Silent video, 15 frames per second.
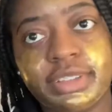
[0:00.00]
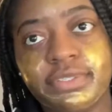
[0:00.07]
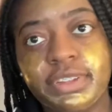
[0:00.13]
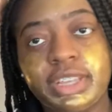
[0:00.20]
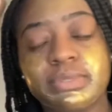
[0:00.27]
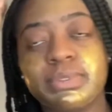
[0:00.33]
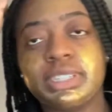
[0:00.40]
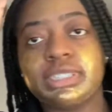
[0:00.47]
you
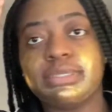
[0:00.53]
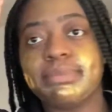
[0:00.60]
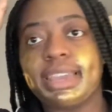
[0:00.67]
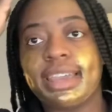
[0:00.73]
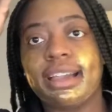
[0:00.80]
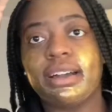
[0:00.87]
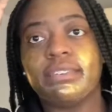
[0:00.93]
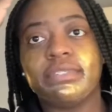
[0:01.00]
guys want to see my
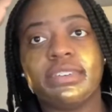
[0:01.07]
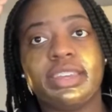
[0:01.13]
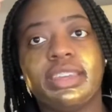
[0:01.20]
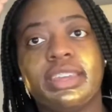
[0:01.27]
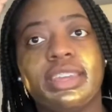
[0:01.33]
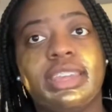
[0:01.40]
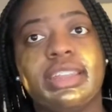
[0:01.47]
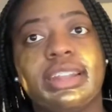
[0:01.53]

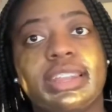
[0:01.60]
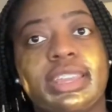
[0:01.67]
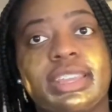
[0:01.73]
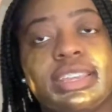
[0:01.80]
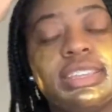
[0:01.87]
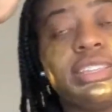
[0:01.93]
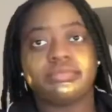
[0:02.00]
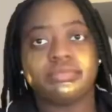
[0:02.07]
outfit here it is